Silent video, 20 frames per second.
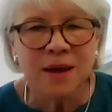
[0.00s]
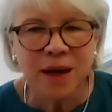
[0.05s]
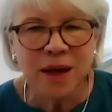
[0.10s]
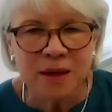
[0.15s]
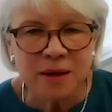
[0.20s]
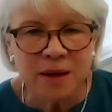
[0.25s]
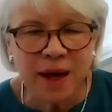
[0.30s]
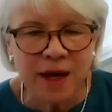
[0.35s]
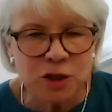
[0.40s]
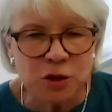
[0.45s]

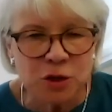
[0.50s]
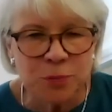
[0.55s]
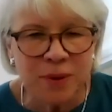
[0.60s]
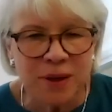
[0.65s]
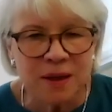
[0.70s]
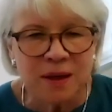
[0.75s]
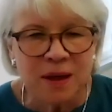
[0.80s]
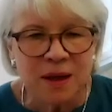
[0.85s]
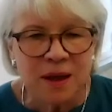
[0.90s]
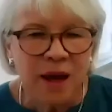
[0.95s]

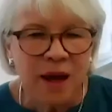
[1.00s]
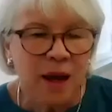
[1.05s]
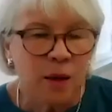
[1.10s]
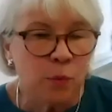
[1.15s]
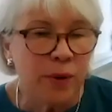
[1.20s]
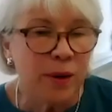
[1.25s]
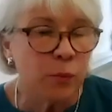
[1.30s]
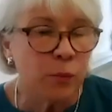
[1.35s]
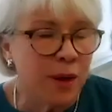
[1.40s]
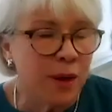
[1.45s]
engagement,
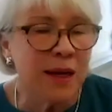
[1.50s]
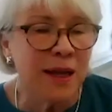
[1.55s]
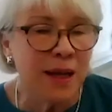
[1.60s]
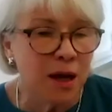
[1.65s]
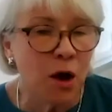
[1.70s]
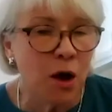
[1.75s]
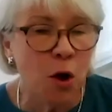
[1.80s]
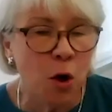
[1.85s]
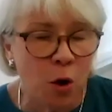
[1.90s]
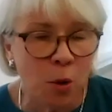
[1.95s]
and we
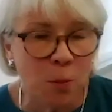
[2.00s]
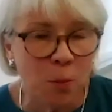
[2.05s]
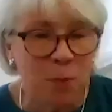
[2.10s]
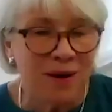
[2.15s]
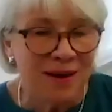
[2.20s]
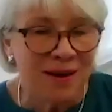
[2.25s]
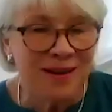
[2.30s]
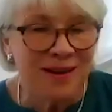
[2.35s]
really hope